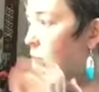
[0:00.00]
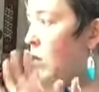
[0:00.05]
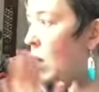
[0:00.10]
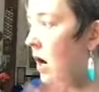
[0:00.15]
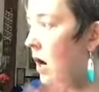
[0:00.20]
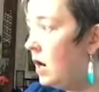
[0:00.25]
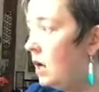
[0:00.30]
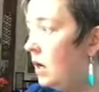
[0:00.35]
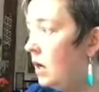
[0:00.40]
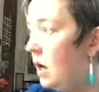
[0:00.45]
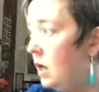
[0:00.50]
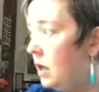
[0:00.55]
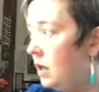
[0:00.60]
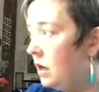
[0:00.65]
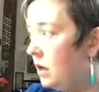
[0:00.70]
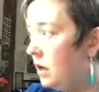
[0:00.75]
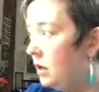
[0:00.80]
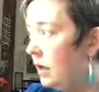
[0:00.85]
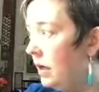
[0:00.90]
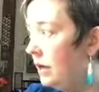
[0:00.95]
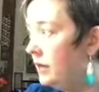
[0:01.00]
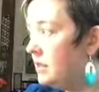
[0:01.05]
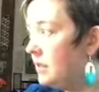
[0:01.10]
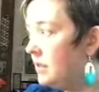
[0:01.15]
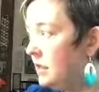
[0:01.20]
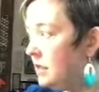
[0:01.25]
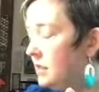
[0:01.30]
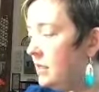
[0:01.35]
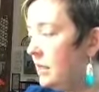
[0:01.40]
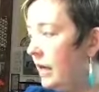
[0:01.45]
Watercolor, I was
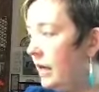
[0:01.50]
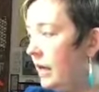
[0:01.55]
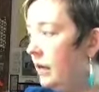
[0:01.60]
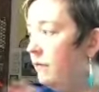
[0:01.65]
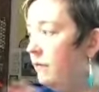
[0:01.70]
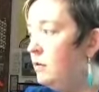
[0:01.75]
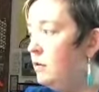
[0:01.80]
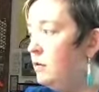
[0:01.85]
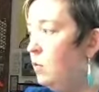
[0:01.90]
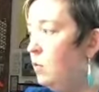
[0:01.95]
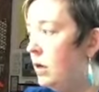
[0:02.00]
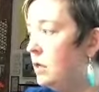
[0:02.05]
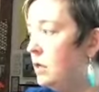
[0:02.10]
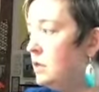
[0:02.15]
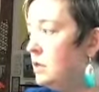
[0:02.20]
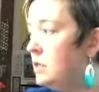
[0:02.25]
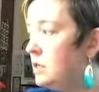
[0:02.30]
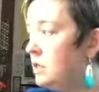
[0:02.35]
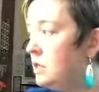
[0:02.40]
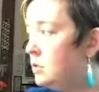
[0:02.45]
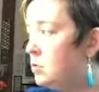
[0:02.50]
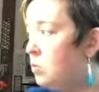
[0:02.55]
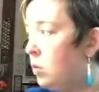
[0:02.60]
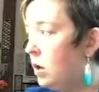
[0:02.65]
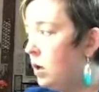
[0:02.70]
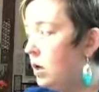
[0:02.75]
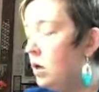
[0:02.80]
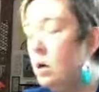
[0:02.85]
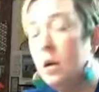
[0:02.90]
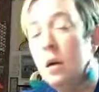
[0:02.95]
gonna say, if you want to
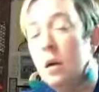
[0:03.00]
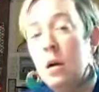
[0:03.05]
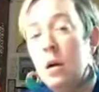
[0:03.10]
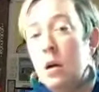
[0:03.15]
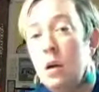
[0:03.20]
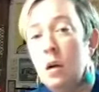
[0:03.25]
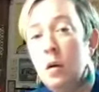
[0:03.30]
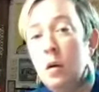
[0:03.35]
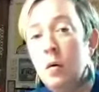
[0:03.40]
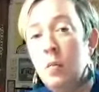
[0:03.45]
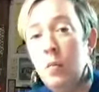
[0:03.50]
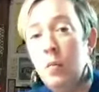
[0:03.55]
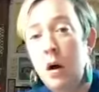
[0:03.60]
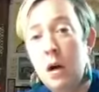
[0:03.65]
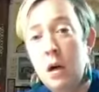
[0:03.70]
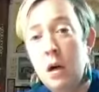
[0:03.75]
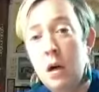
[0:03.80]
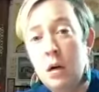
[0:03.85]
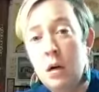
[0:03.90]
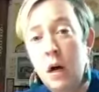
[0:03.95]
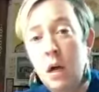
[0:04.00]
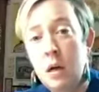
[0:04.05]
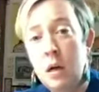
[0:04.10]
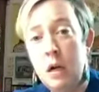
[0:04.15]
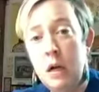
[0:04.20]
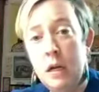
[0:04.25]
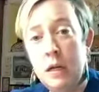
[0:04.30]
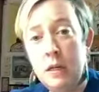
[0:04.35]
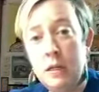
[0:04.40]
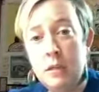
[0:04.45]
squirt watercolor
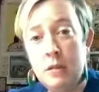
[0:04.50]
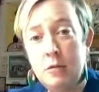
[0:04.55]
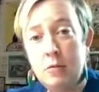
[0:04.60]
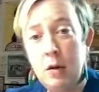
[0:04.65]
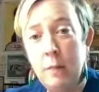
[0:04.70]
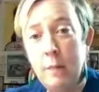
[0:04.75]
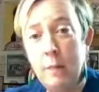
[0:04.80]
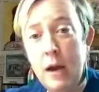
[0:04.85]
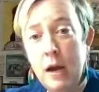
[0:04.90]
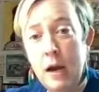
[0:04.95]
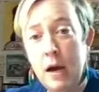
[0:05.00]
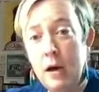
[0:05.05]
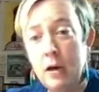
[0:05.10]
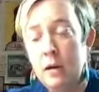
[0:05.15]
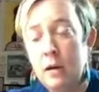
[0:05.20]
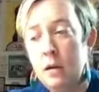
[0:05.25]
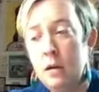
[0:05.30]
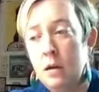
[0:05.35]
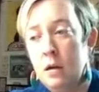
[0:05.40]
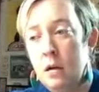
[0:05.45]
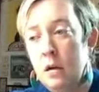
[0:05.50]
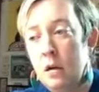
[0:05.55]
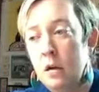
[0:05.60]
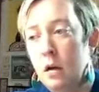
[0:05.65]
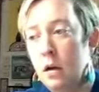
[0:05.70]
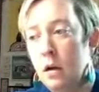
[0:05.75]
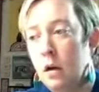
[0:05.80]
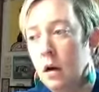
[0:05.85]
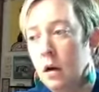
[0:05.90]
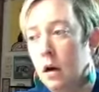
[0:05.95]
into a pan,
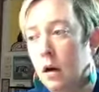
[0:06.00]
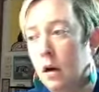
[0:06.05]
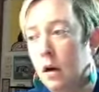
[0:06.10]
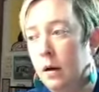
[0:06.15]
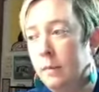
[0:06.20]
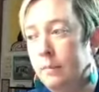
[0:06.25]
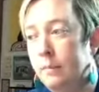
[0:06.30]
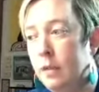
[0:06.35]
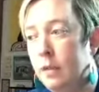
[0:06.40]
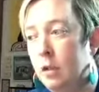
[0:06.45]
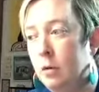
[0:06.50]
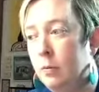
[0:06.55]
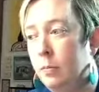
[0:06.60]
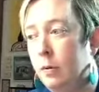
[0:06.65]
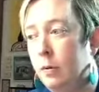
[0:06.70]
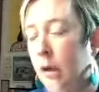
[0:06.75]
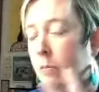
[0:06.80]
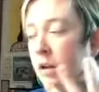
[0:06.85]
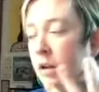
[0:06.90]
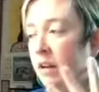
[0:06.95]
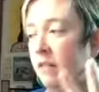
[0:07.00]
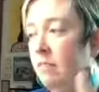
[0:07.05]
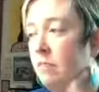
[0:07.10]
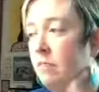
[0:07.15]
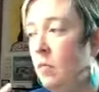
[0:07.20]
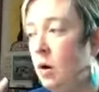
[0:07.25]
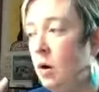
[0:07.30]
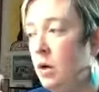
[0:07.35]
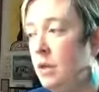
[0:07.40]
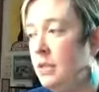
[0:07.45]
you'll probably have
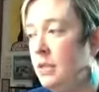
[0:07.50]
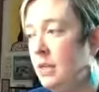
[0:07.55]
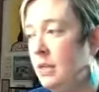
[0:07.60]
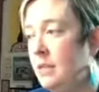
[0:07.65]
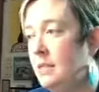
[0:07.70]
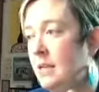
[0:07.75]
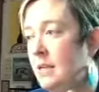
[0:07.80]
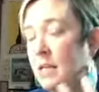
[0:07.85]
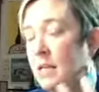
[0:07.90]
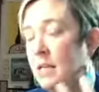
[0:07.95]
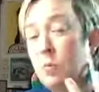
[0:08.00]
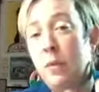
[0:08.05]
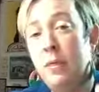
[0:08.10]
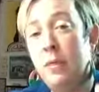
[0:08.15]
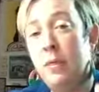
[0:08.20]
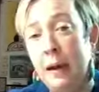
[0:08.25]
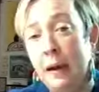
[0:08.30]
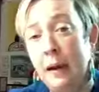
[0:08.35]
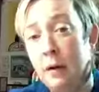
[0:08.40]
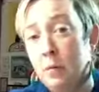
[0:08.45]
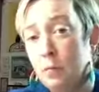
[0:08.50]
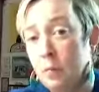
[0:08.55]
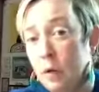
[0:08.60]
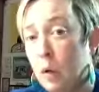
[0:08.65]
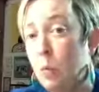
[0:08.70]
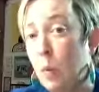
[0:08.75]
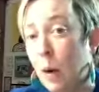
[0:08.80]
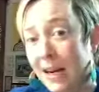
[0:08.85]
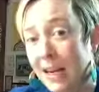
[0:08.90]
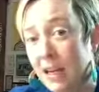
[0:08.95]
more success with that
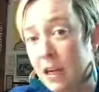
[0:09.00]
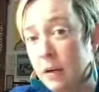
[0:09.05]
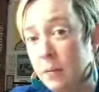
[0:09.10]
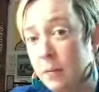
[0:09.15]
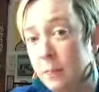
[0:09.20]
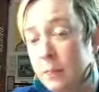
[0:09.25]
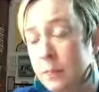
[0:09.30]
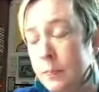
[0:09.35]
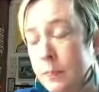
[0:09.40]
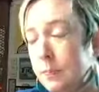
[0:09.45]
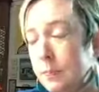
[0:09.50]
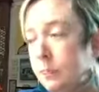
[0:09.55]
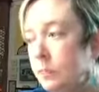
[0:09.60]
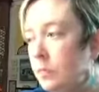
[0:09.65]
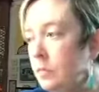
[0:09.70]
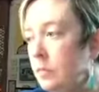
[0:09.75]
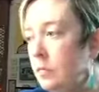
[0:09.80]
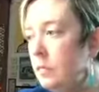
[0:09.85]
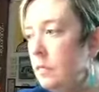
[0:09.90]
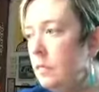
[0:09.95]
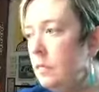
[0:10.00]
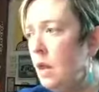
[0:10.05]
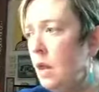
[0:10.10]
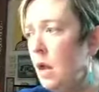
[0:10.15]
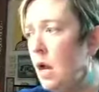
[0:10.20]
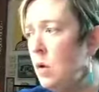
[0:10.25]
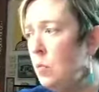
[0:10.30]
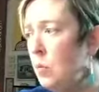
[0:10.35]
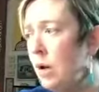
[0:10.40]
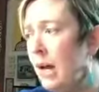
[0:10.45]
rewetting.
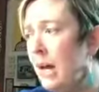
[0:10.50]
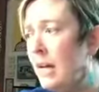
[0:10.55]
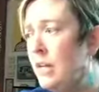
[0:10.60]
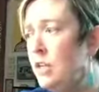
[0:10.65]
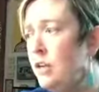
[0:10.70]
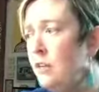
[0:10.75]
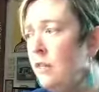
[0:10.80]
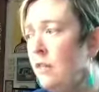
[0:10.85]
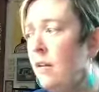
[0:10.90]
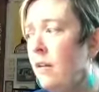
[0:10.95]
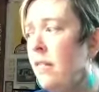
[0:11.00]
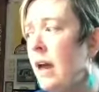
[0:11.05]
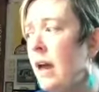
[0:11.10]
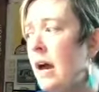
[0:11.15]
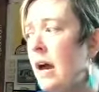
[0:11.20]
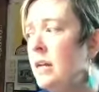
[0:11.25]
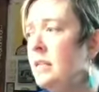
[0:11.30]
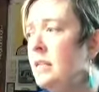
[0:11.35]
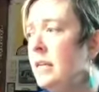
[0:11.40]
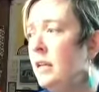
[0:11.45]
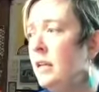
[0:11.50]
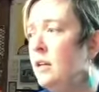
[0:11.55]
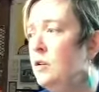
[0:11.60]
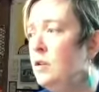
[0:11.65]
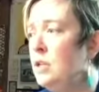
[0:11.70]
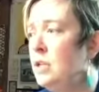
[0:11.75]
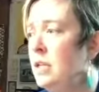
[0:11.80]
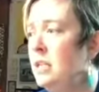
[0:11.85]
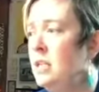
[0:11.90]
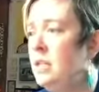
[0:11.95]
And what I do for that is I
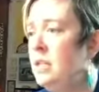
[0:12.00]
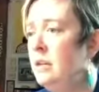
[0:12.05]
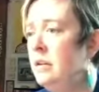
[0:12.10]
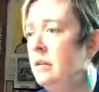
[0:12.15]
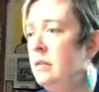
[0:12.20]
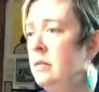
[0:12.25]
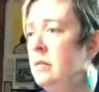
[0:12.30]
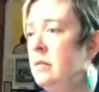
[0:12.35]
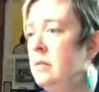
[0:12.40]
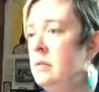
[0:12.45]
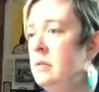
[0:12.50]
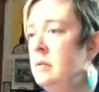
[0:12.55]
usually do